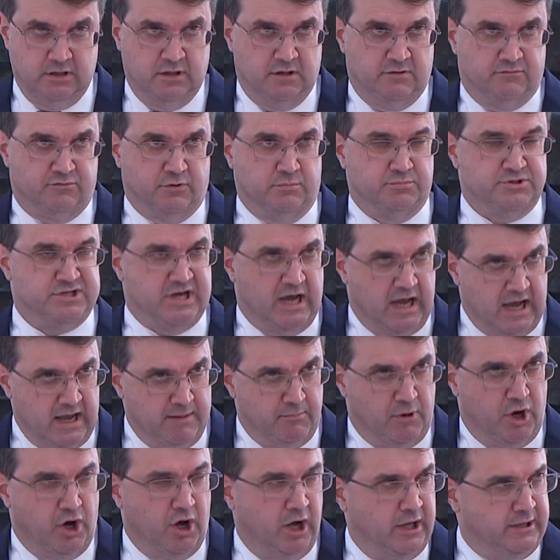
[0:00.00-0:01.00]
from
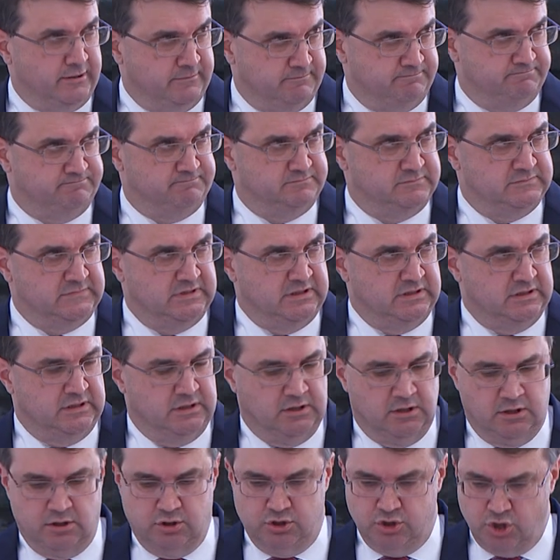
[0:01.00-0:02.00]
time on,
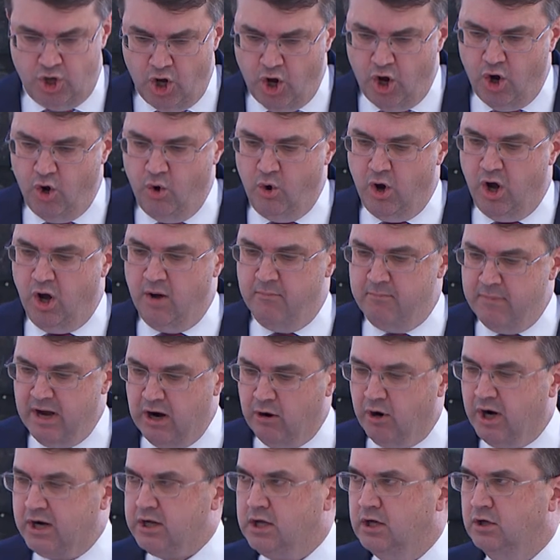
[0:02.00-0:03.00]
no
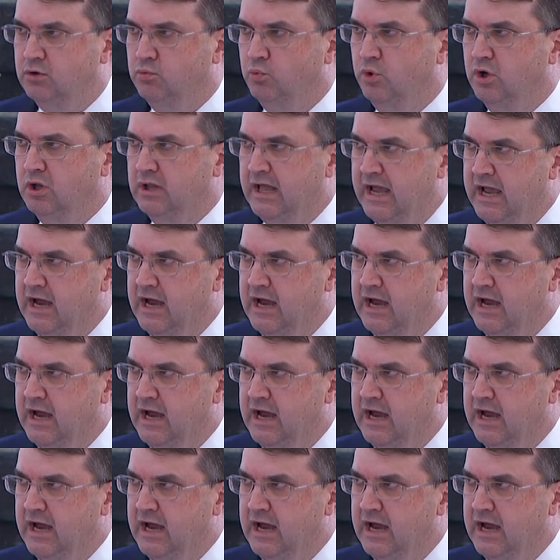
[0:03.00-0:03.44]
American will